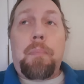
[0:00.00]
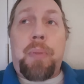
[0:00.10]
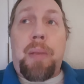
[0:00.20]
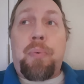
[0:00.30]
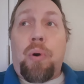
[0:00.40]

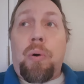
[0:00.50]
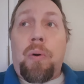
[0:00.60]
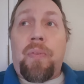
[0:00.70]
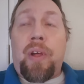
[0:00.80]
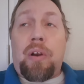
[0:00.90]

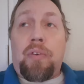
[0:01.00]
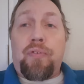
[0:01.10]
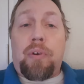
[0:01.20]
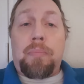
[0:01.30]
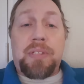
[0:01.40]
people that are
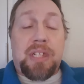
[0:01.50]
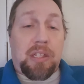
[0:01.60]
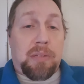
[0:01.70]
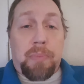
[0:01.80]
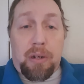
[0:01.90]
from
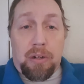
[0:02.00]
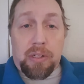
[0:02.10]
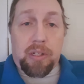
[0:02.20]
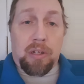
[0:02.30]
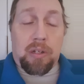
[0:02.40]
South
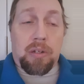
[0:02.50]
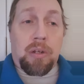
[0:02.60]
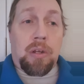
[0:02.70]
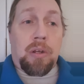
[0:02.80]
America